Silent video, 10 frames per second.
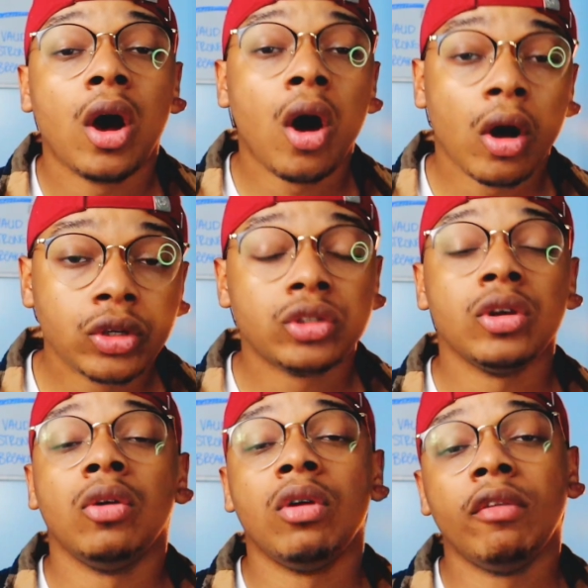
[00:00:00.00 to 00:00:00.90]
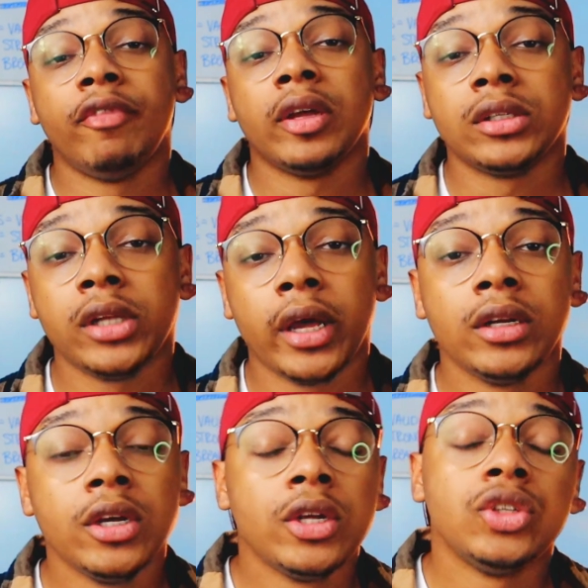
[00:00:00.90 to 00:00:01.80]
also affects debt.
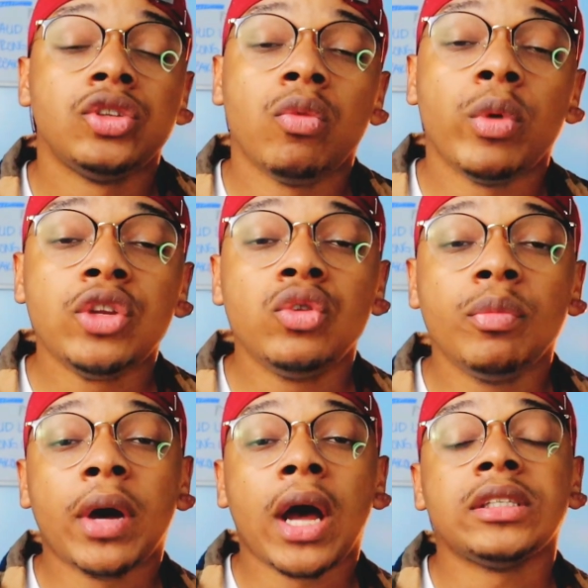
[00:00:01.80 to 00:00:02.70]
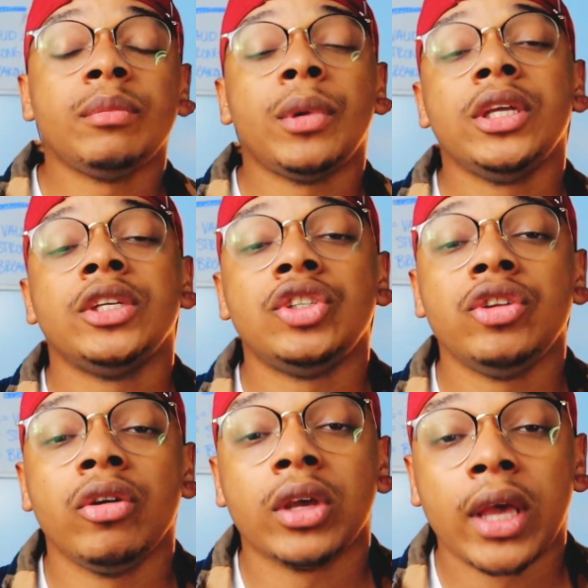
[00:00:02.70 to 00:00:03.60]
So when you deposit money into
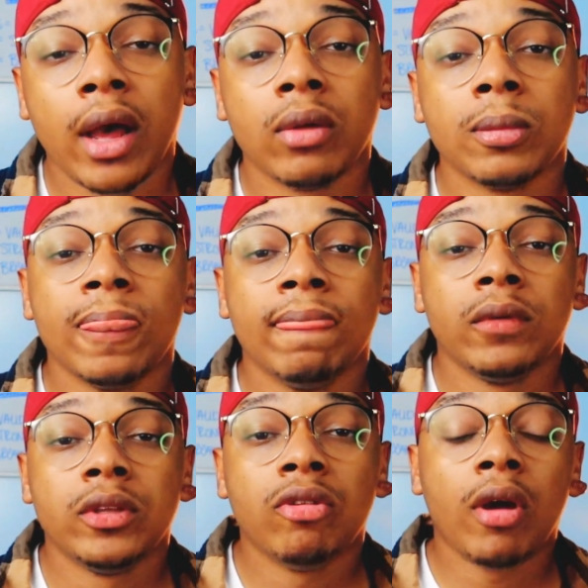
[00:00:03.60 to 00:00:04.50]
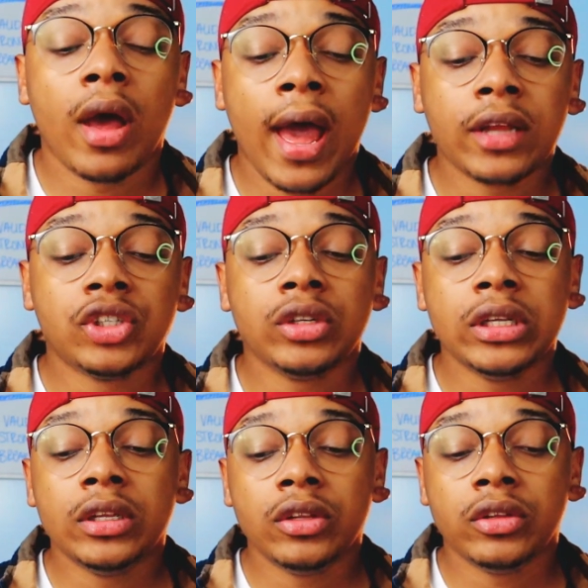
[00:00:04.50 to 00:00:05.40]
your account, you're
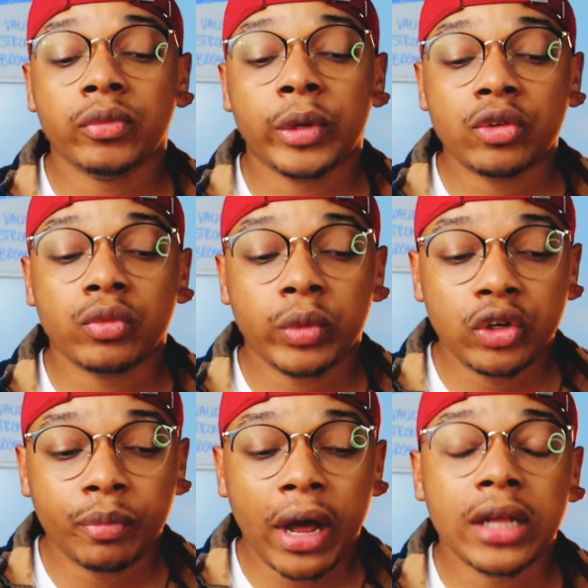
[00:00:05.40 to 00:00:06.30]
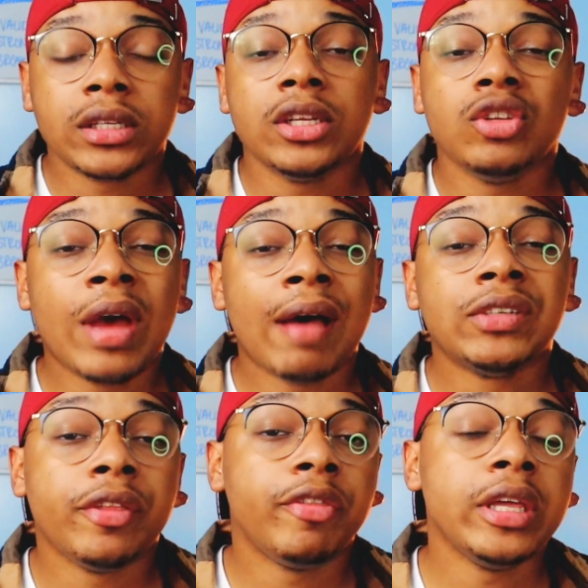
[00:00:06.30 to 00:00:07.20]
actually, when you deposit it, you have
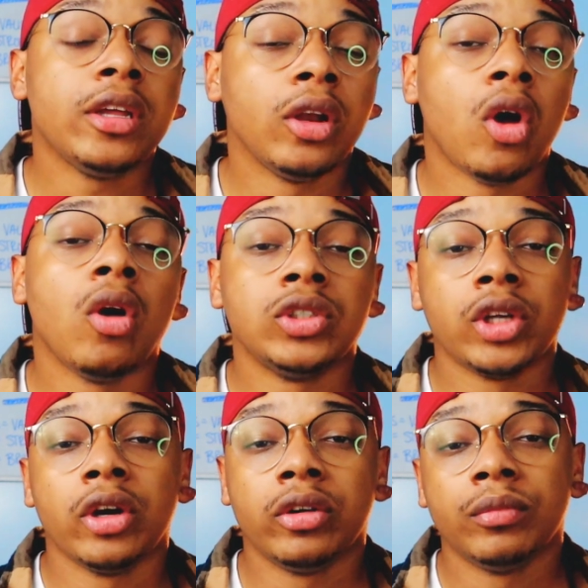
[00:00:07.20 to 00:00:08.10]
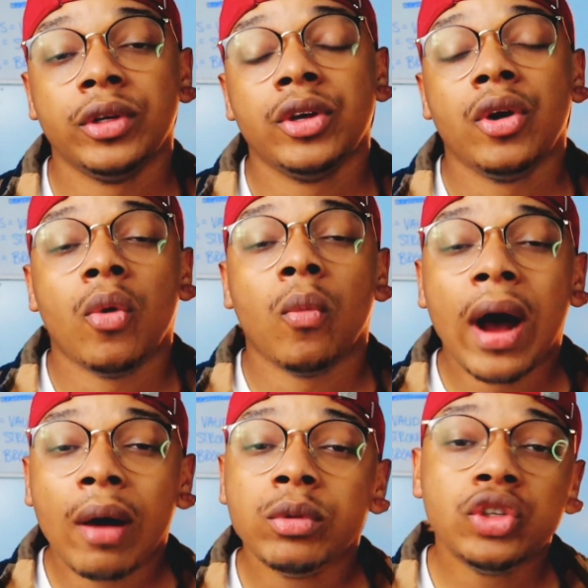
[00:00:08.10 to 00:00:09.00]
to think long term.
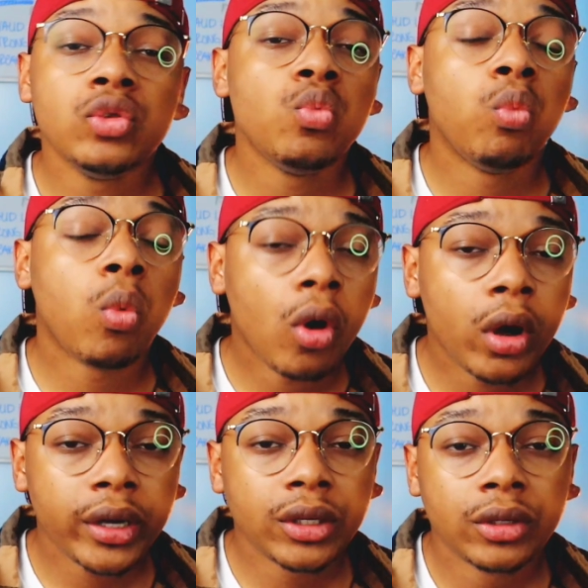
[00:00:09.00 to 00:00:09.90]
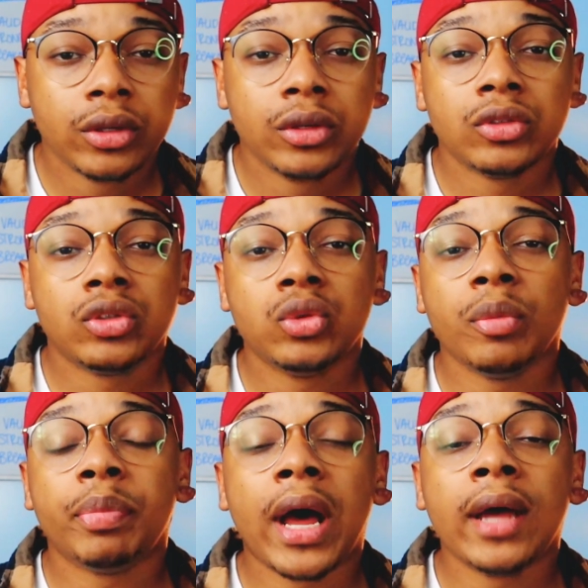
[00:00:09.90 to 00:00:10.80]
Why would you want to
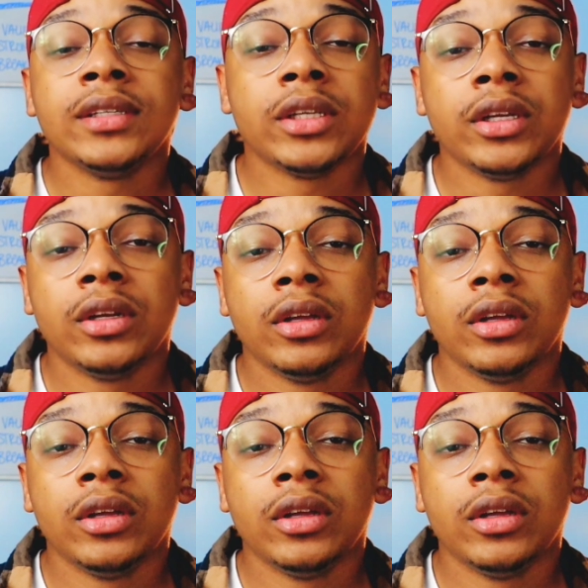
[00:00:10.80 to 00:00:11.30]
deposit